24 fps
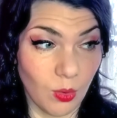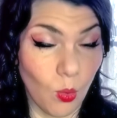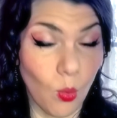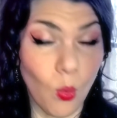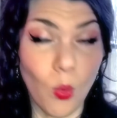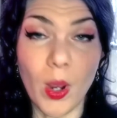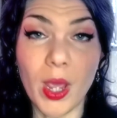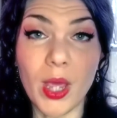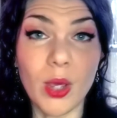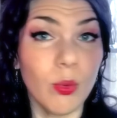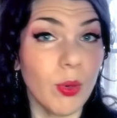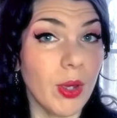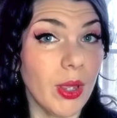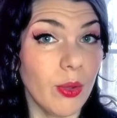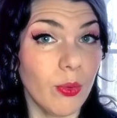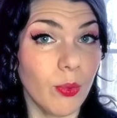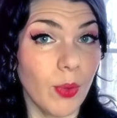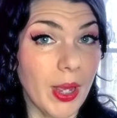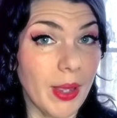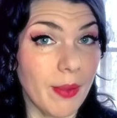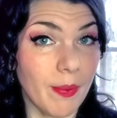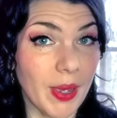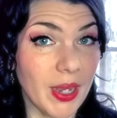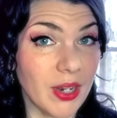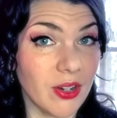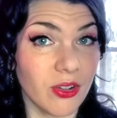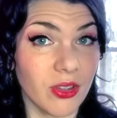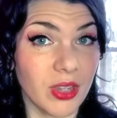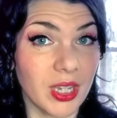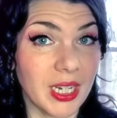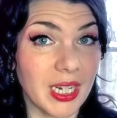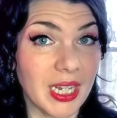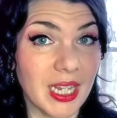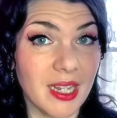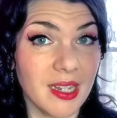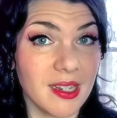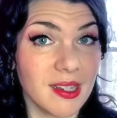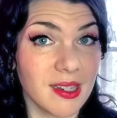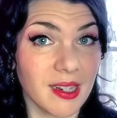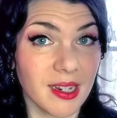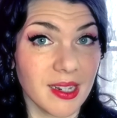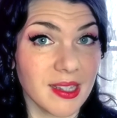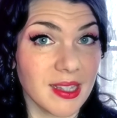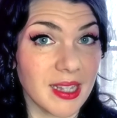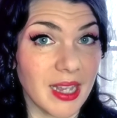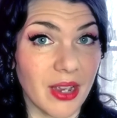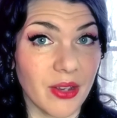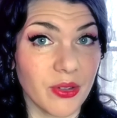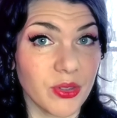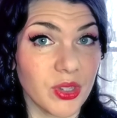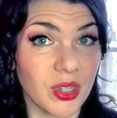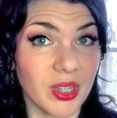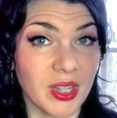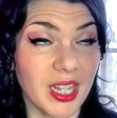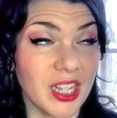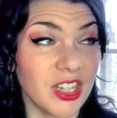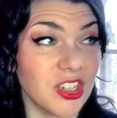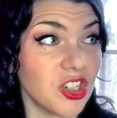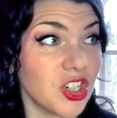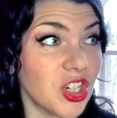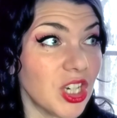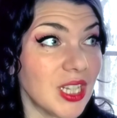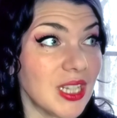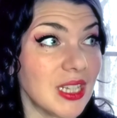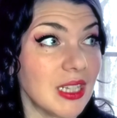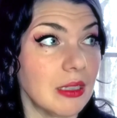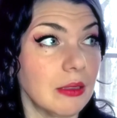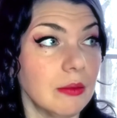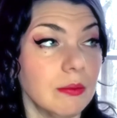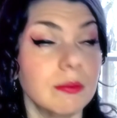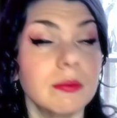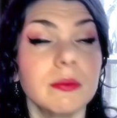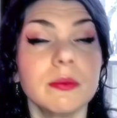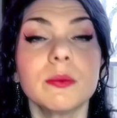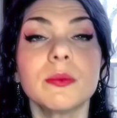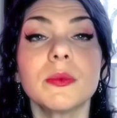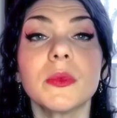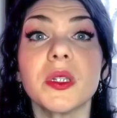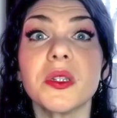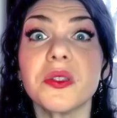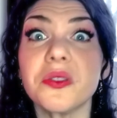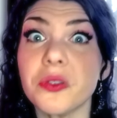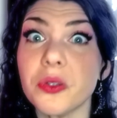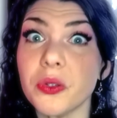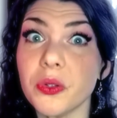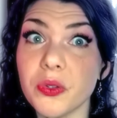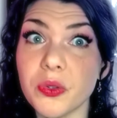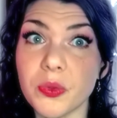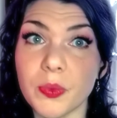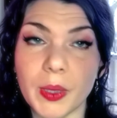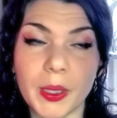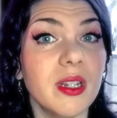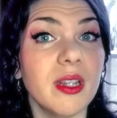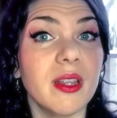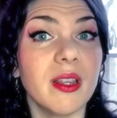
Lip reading: Way, way, way better than E6000. That shit, excuse me.